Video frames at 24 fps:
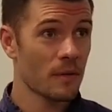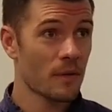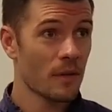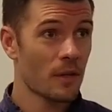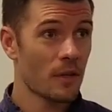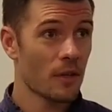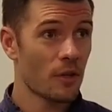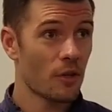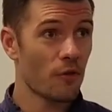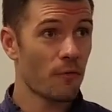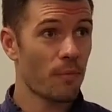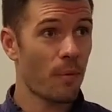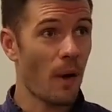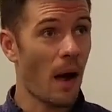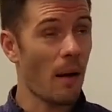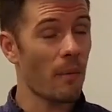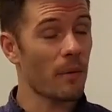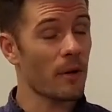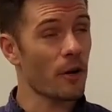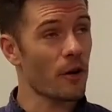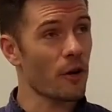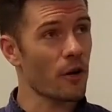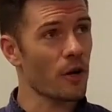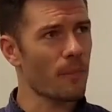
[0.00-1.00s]
injuries that
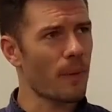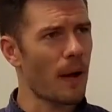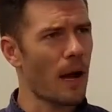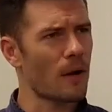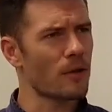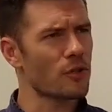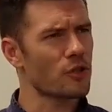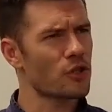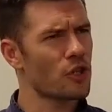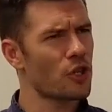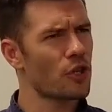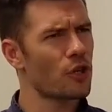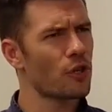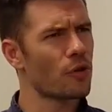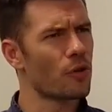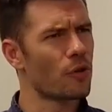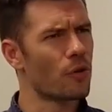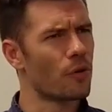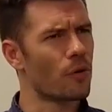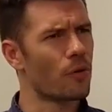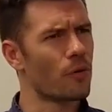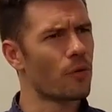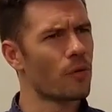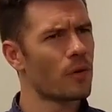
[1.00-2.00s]
I've had doing martial
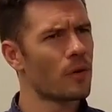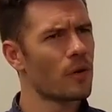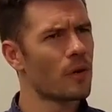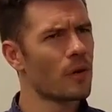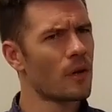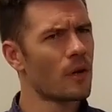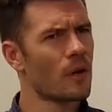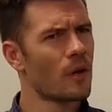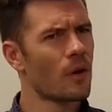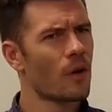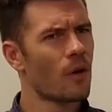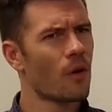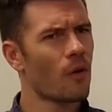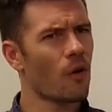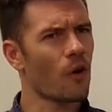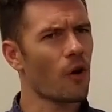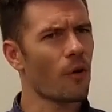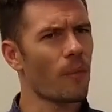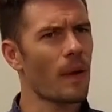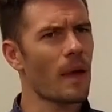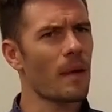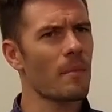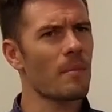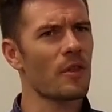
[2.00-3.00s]
arts, because that's about as
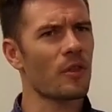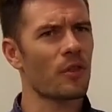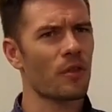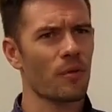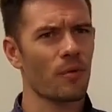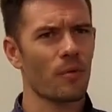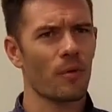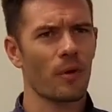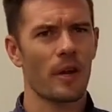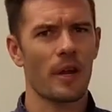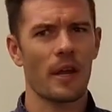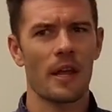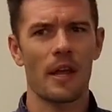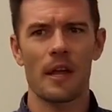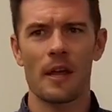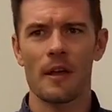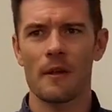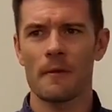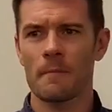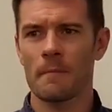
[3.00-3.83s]
many as I've had.